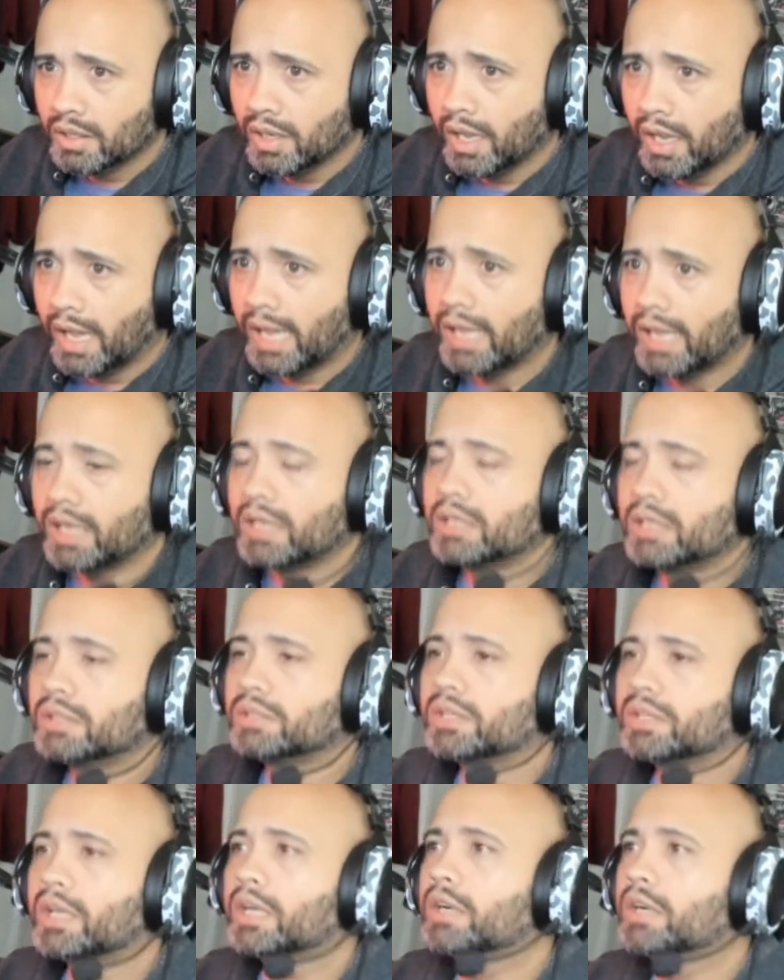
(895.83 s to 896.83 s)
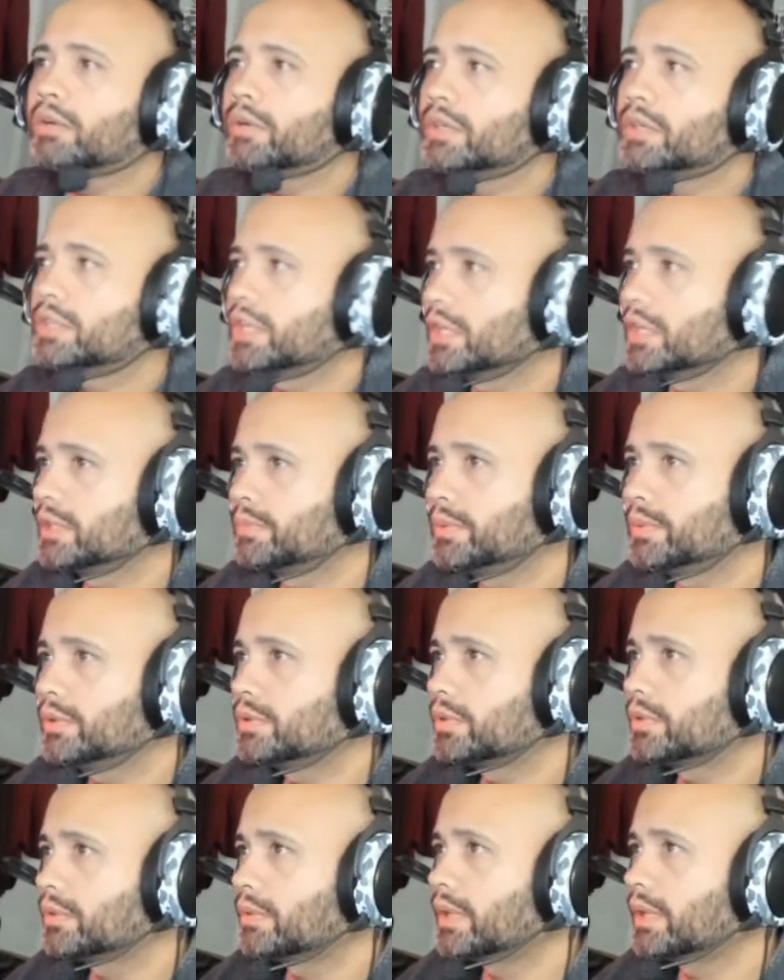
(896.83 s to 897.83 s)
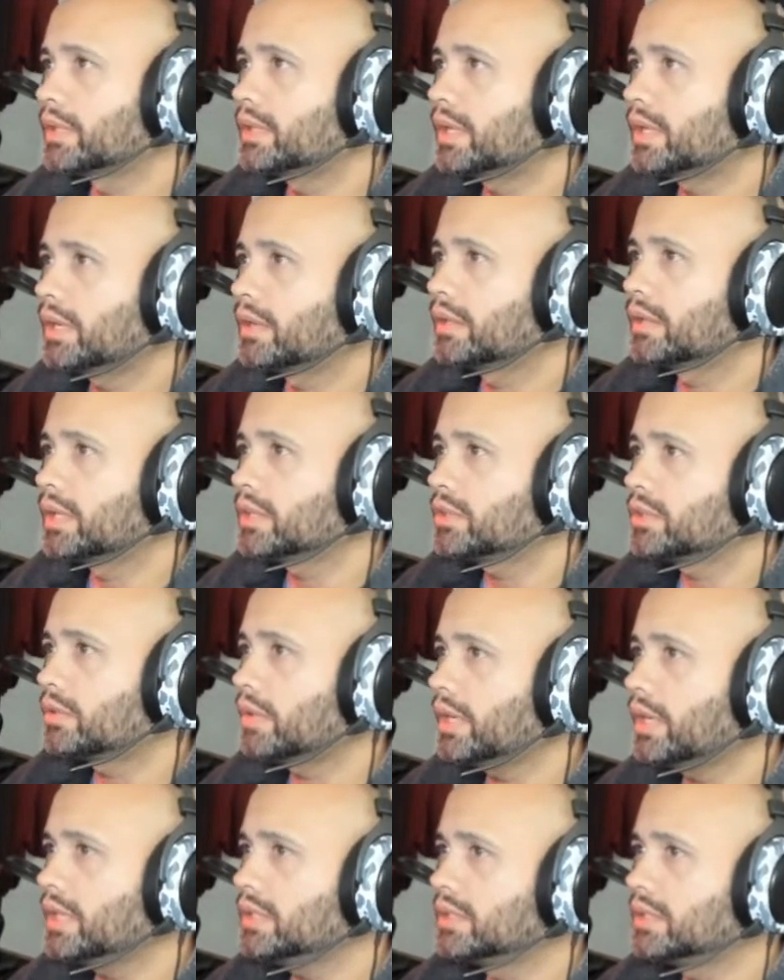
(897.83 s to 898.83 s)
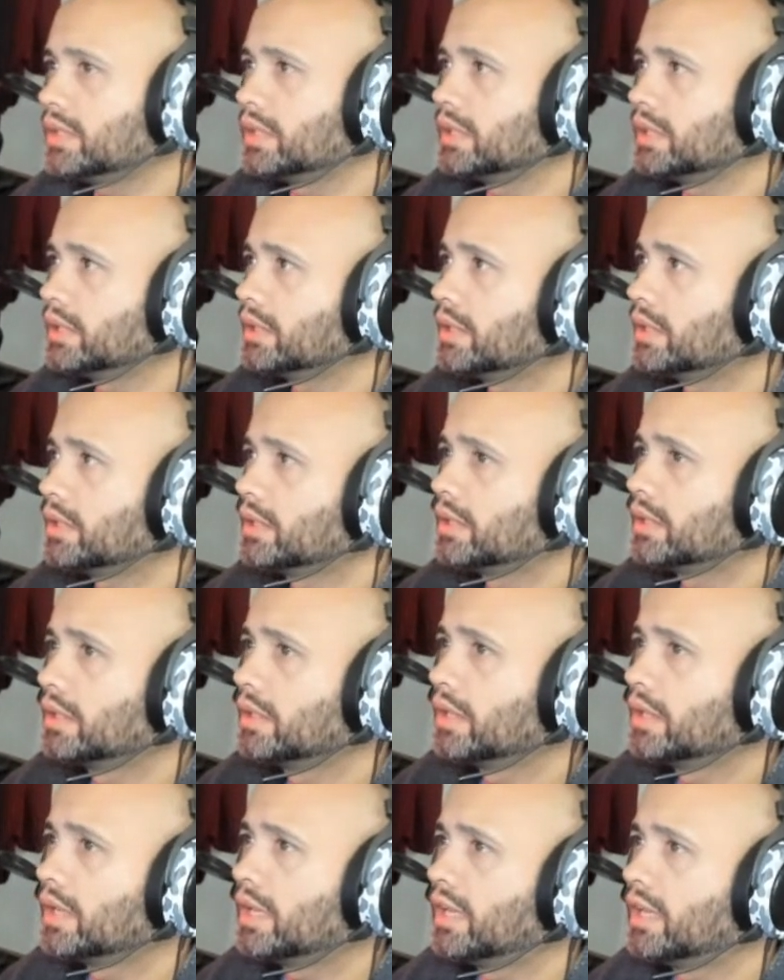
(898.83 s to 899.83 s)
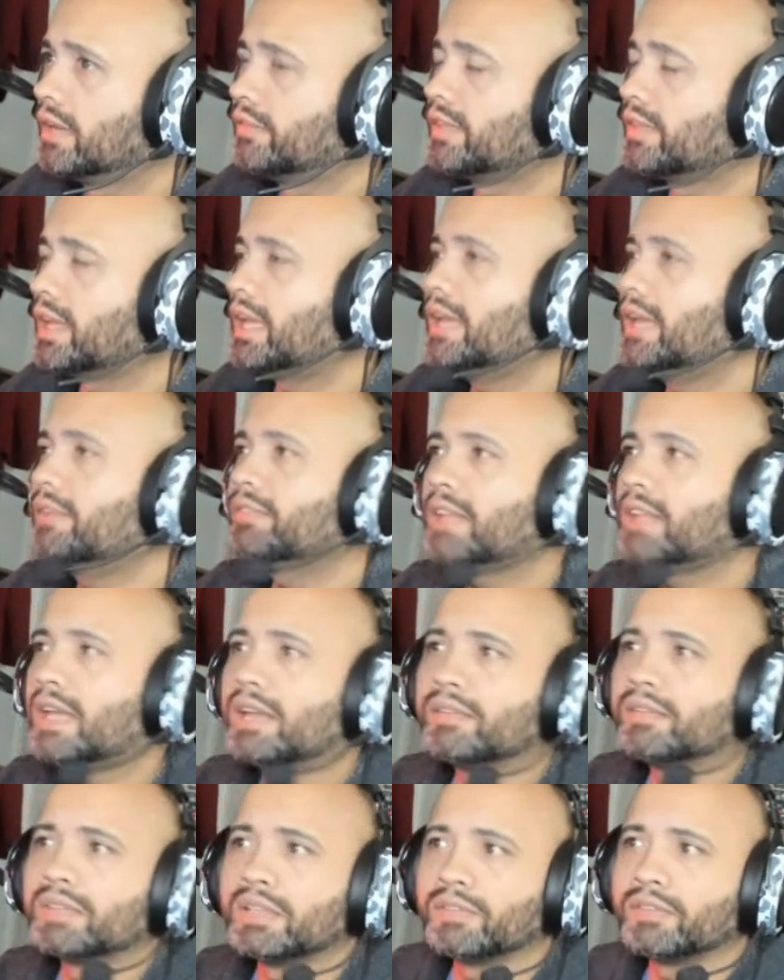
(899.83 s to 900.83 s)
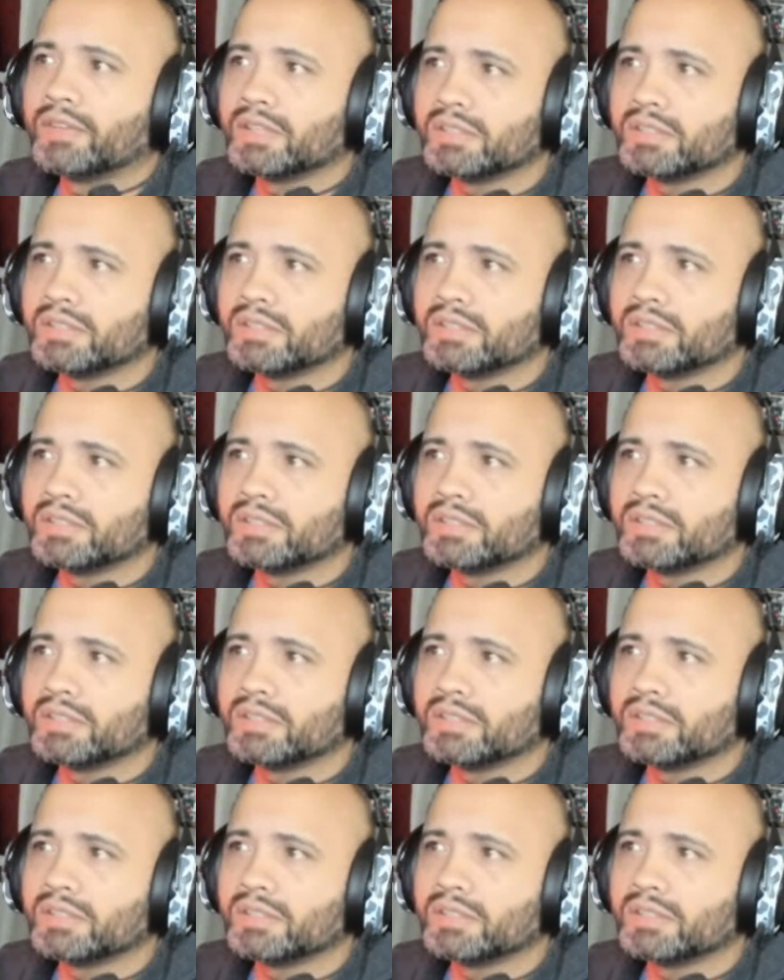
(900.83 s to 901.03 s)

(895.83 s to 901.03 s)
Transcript: and he's got a crit chance booster right there. That's crazy. And if they have defense